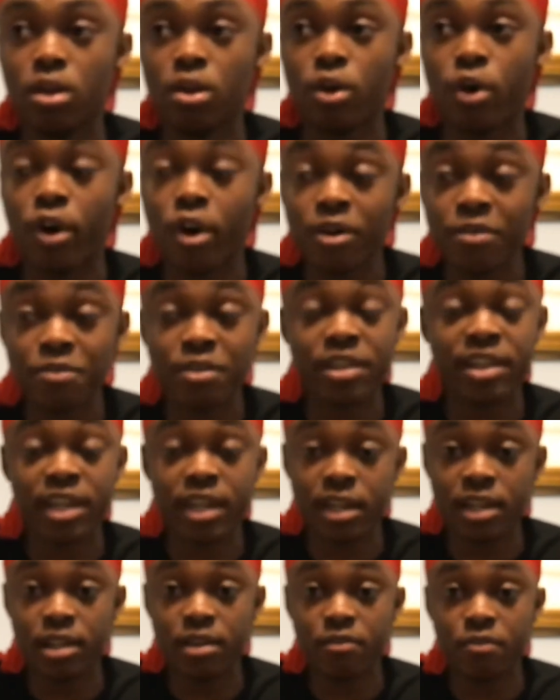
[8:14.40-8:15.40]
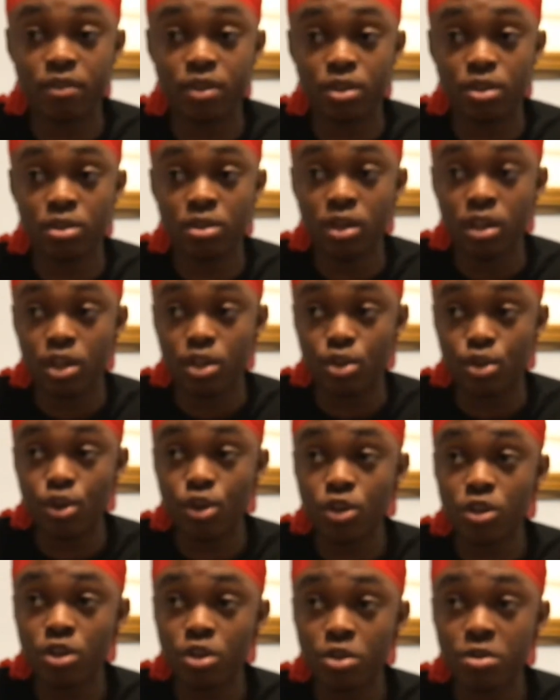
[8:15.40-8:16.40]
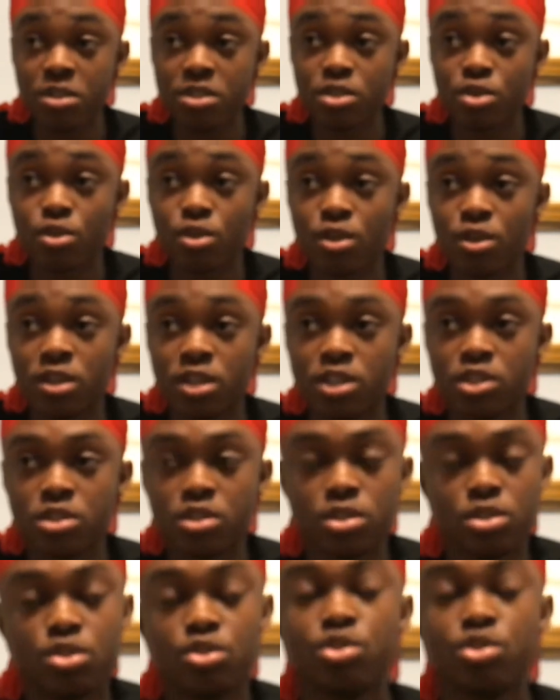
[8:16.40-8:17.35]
After year 11, you're going to go into college,